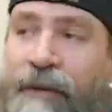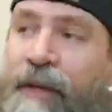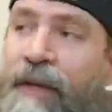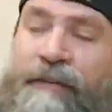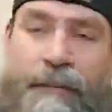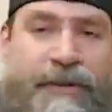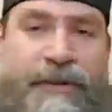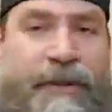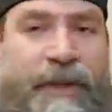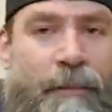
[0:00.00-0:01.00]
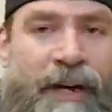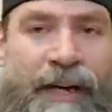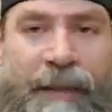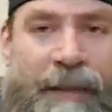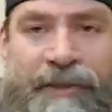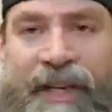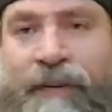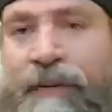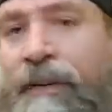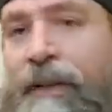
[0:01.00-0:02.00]
If I'm shooting it on Brian Ambs' channel,
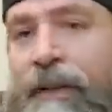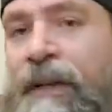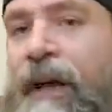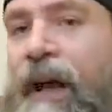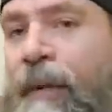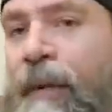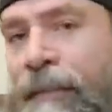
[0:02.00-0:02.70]
I'll probably